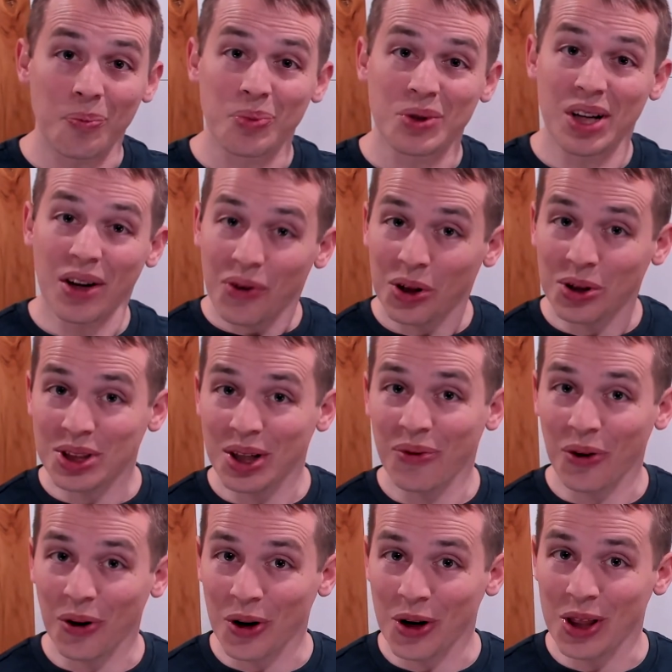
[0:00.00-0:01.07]
Difficulty
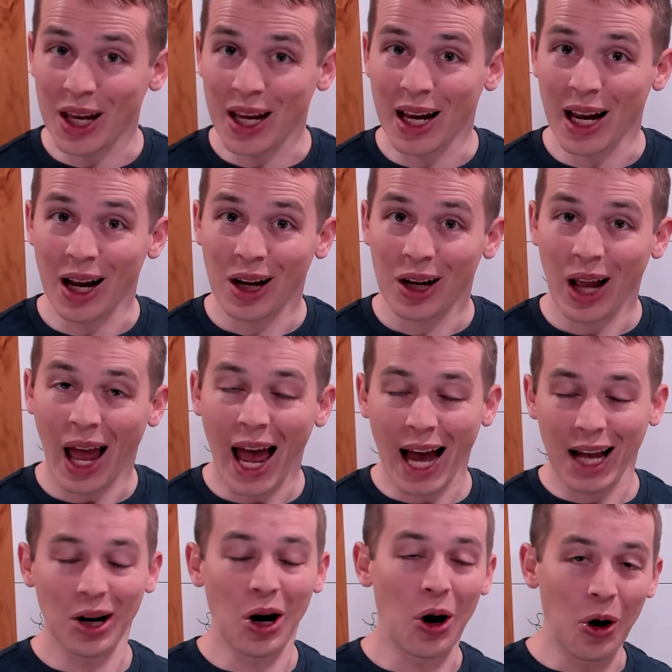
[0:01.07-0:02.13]
for the
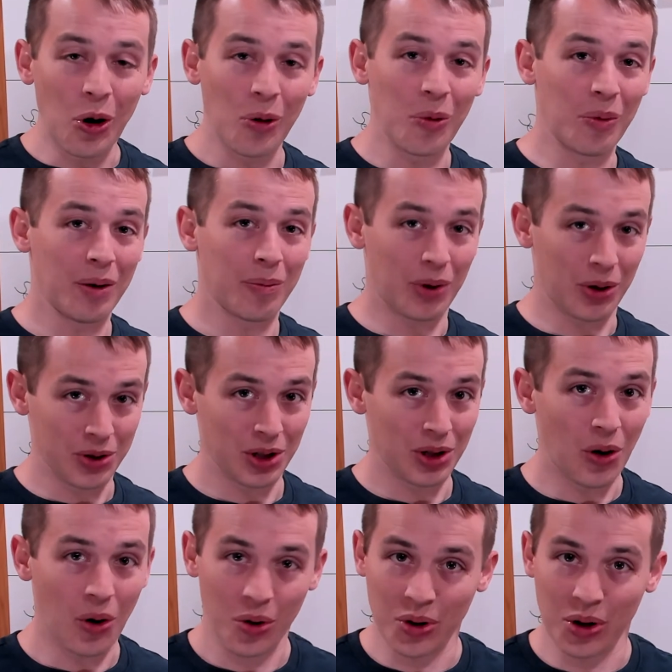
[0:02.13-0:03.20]
at-home person
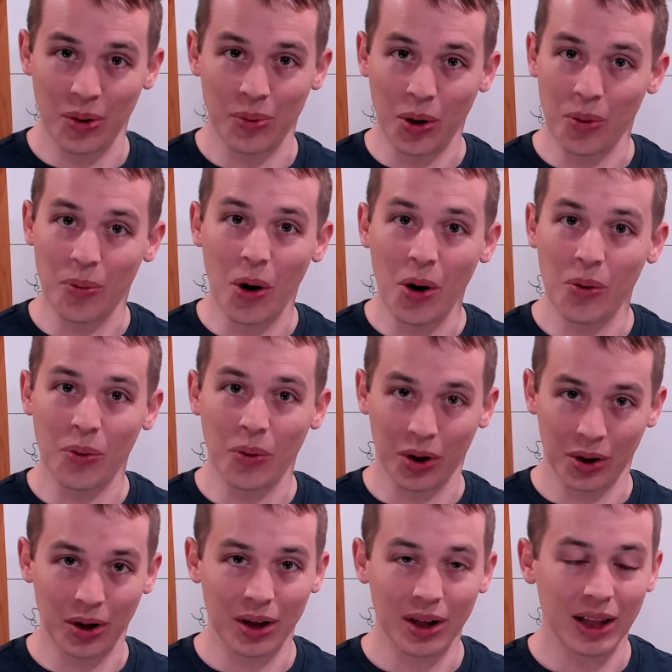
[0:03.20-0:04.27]
or the remote
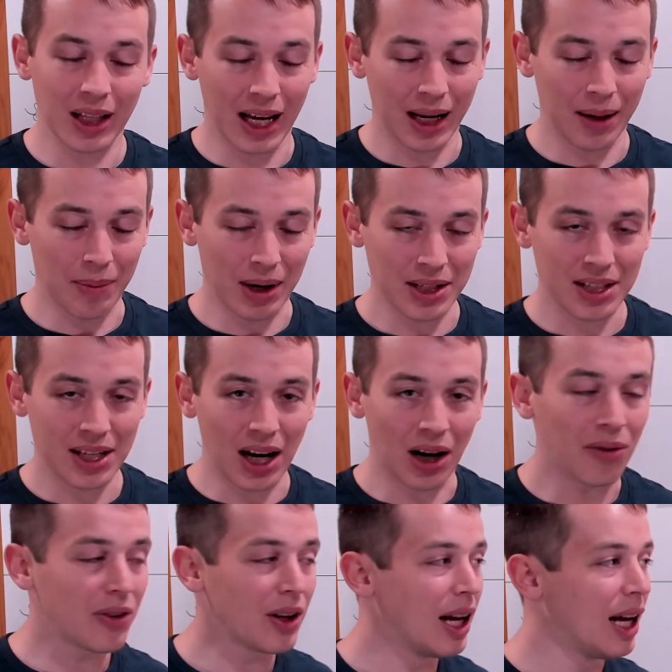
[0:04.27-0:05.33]
worker like
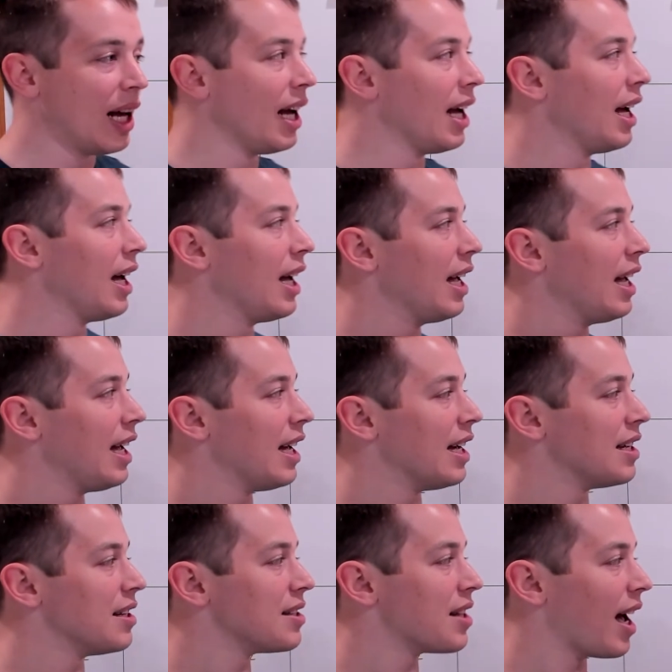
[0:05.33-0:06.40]
myself
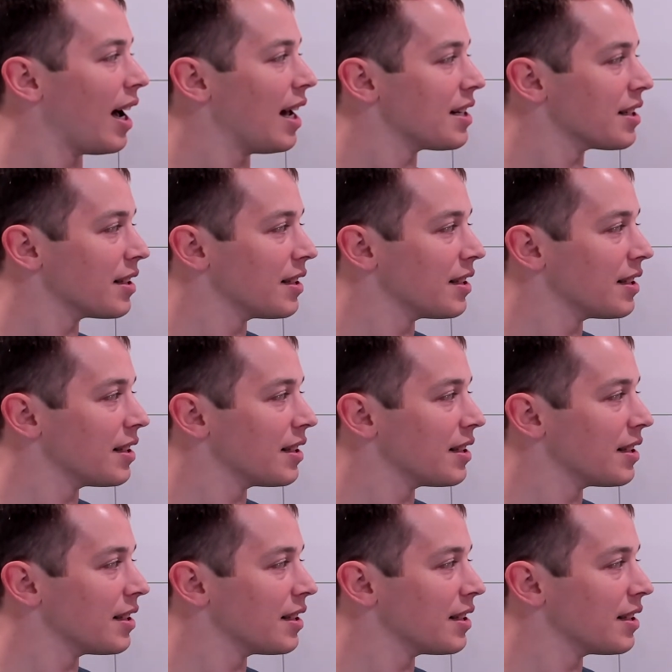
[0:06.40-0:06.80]
is that